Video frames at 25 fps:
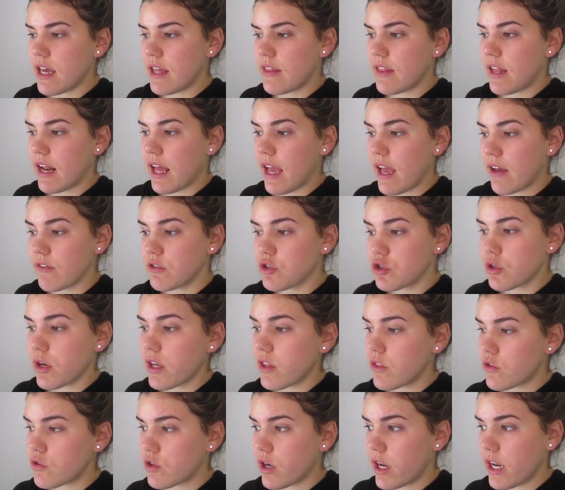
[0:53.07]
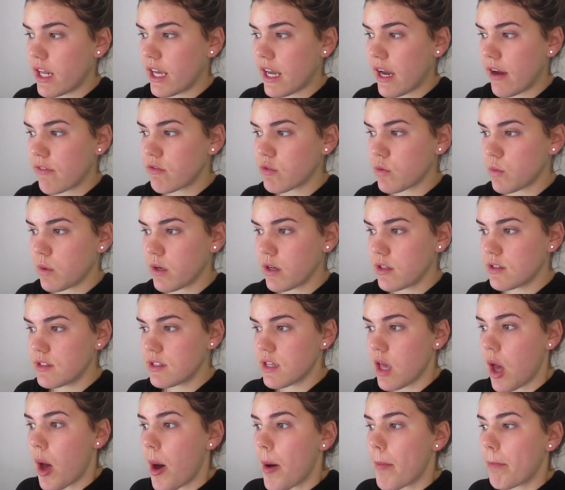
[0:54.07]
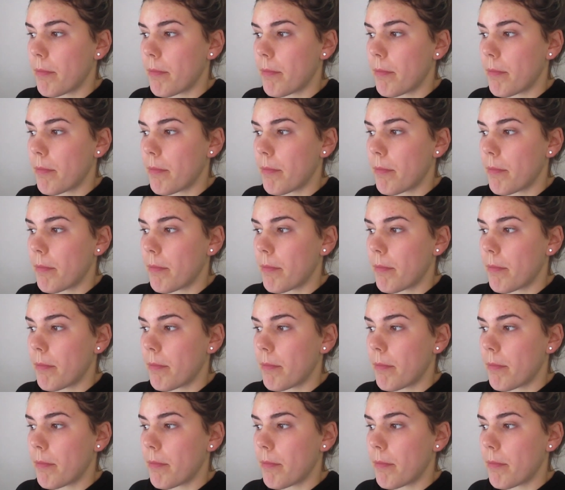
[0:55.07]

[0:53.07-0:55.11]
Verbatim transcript: and then I have strength training afterwards,